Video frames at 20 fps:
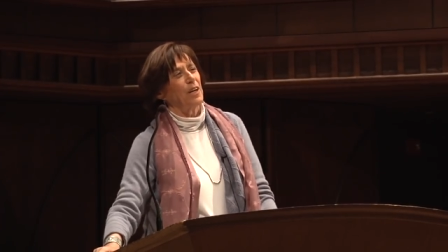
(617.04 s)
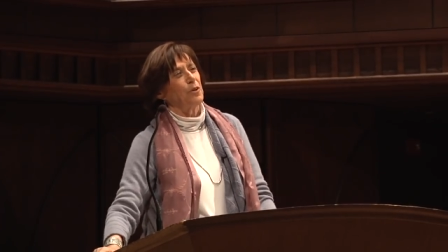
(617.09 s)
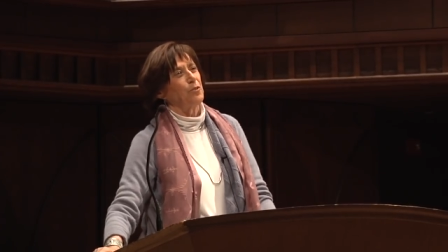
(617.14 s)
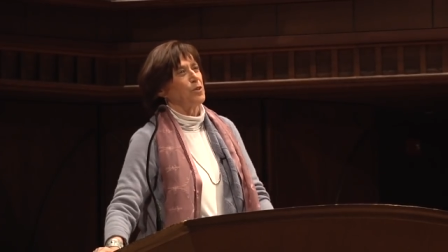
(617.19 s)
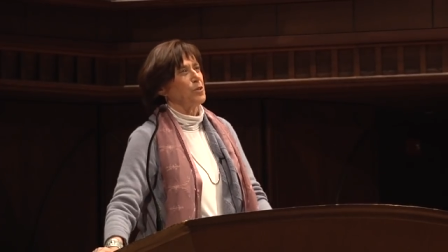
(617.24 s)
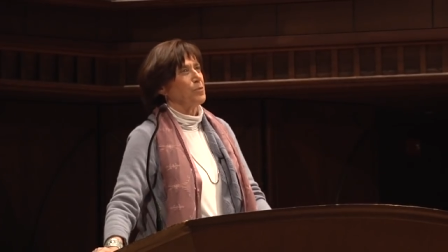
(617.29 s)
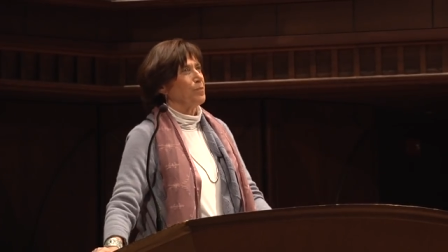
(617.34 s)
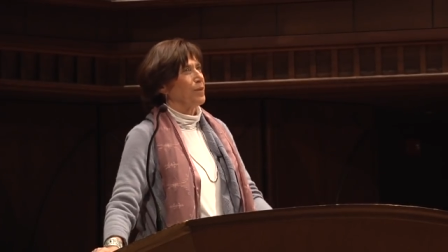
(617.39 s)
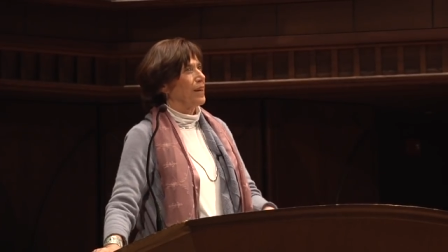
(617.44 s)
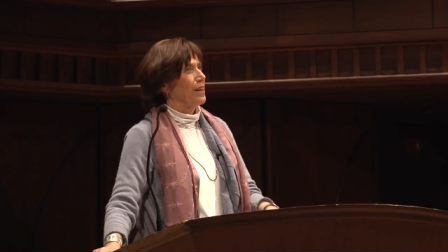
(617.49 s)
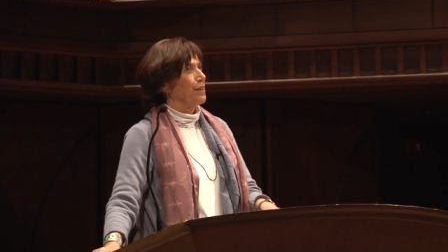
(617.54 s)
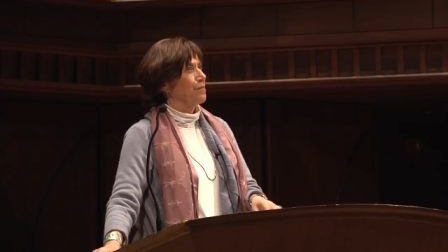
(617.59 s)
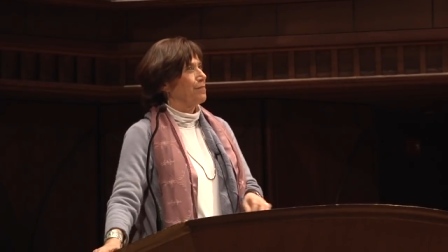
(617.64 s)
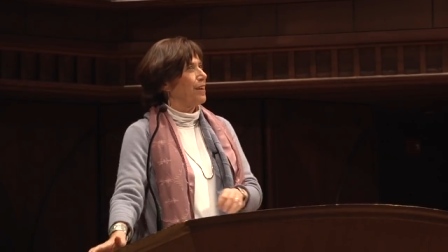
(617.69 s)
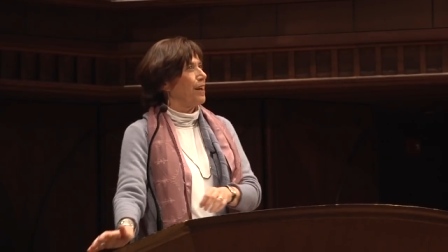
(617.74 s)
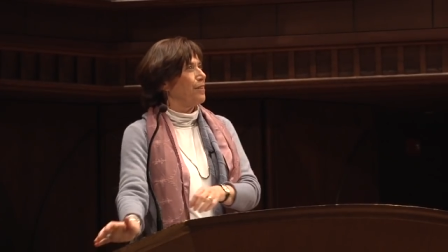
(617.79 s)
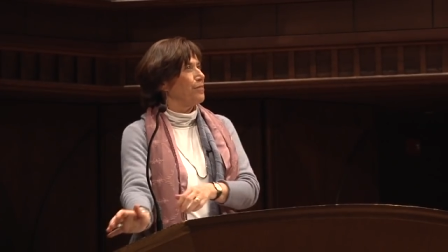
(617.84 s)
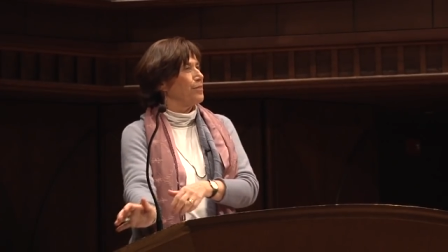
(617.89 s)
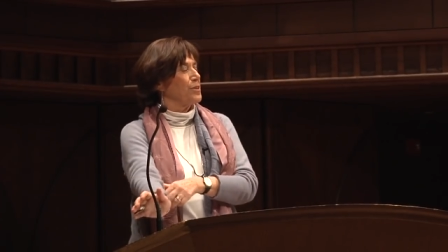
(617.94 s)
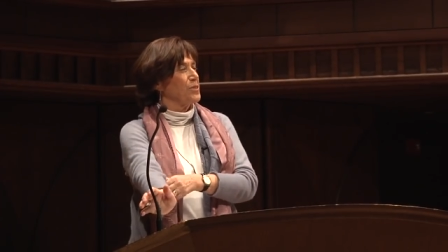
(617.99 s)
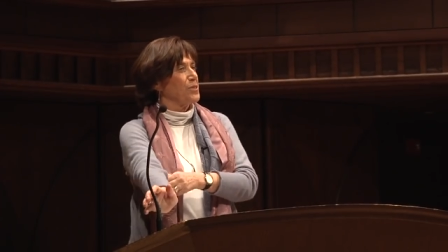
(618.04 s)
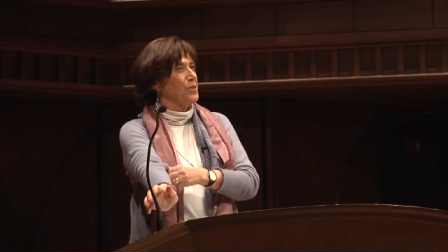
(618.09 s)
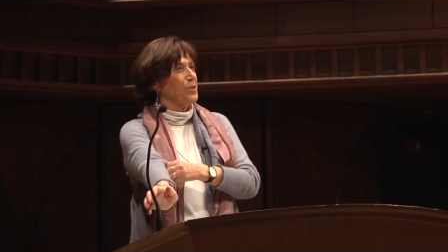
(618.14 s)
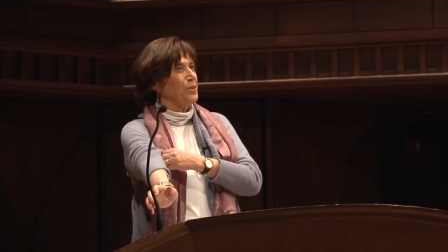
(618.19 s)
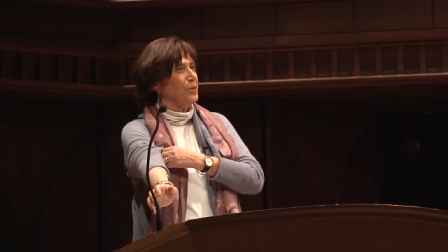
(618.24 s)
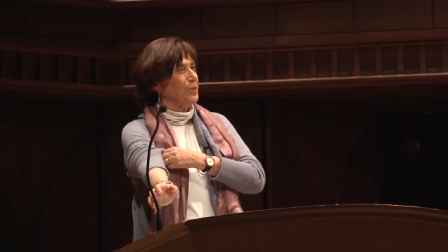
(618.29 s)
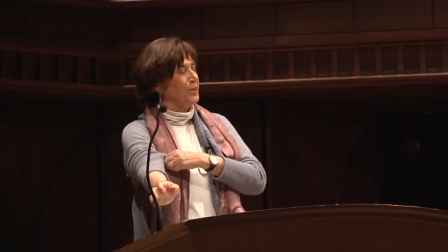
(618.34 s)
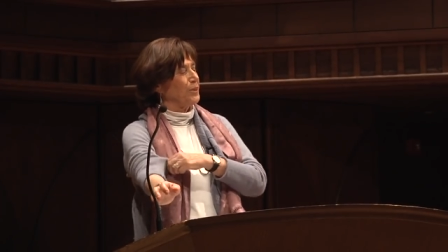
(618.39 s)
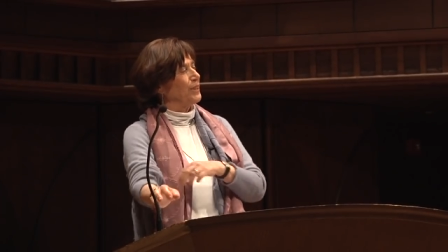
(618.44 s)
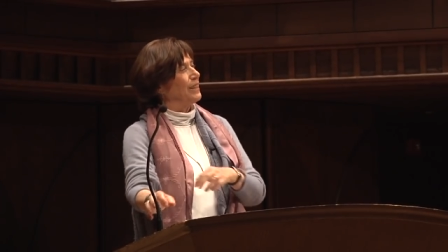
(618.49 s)
who was barely five years
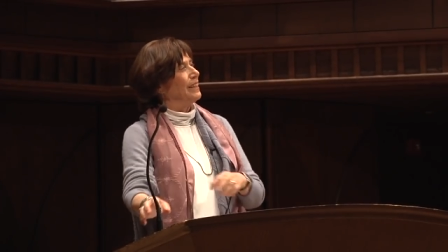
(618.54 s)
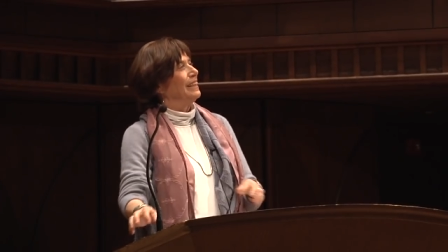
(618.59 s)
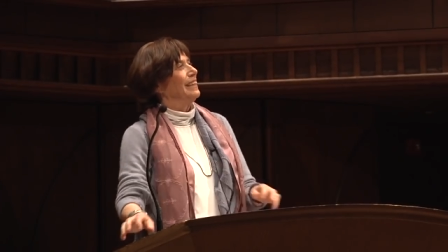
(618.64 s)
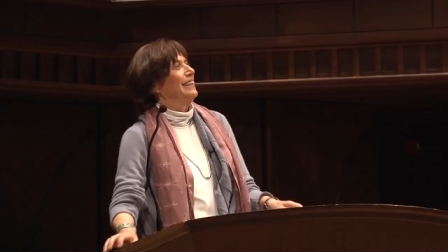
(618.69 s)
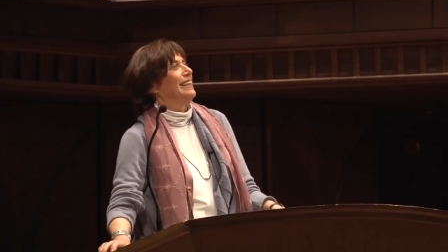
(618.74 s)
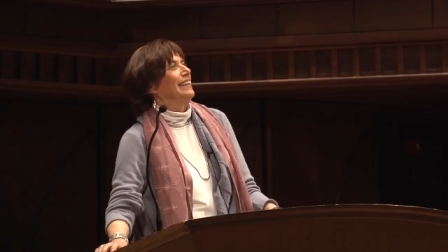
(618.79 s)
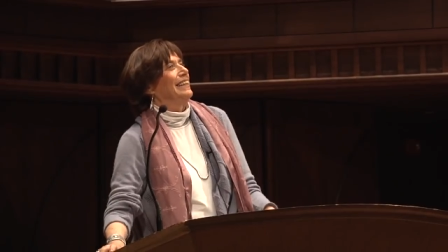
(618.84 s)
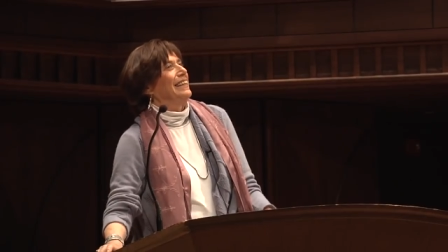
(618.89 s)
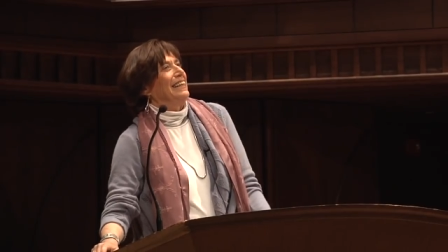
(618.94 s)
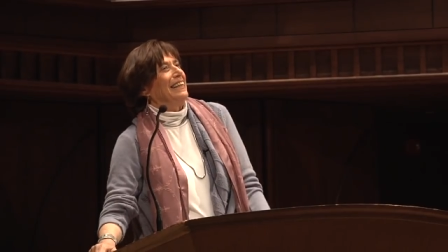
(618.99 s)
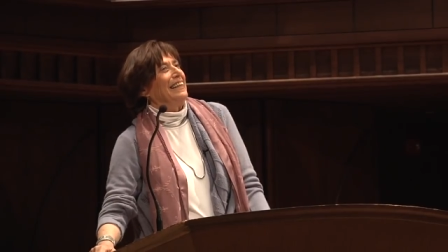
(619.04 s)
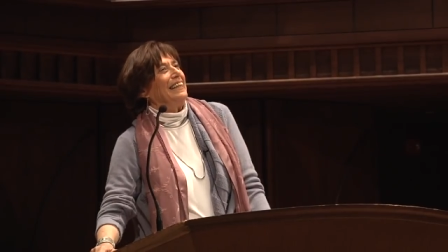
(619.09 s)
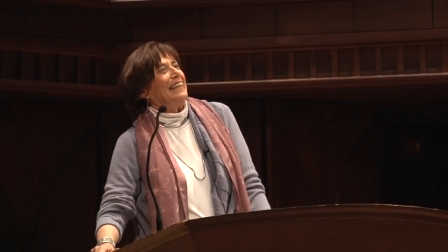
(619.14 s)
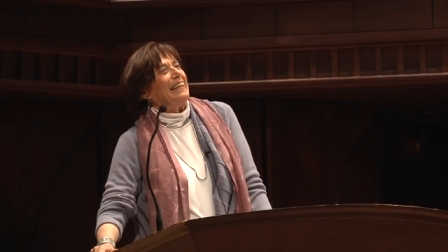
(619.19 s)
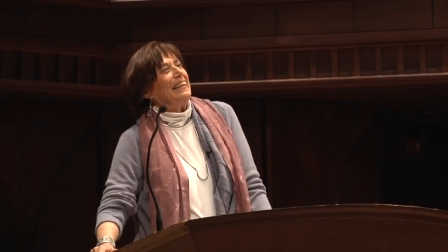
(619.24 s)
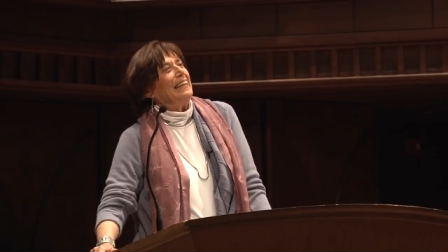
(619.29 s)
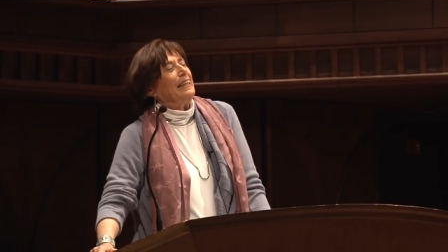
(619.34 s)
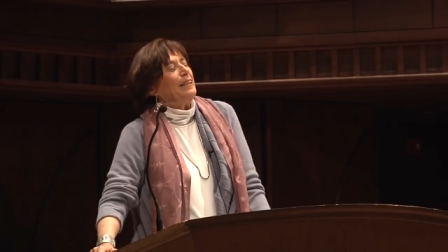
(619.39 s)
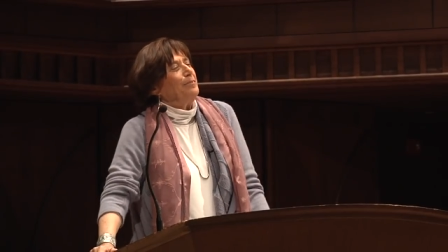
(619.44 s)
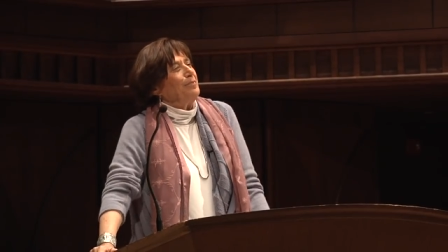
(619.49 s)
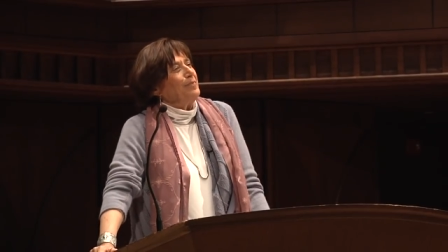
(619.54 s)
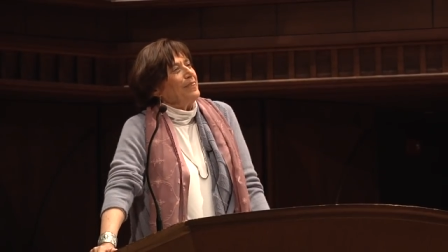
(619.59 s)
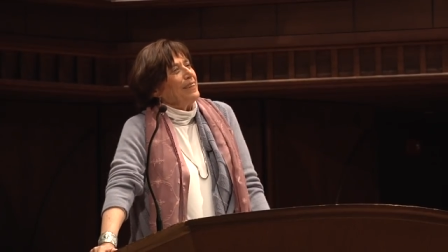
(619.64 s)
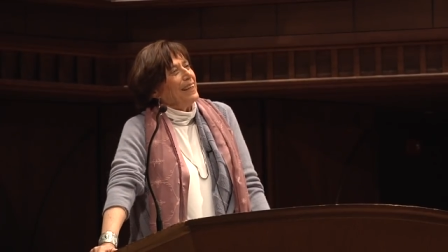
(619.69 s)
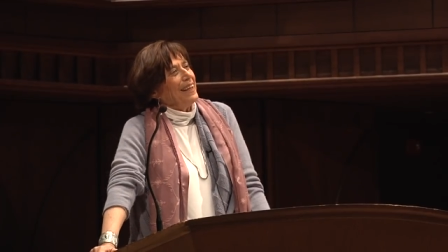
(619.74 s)
old. Um,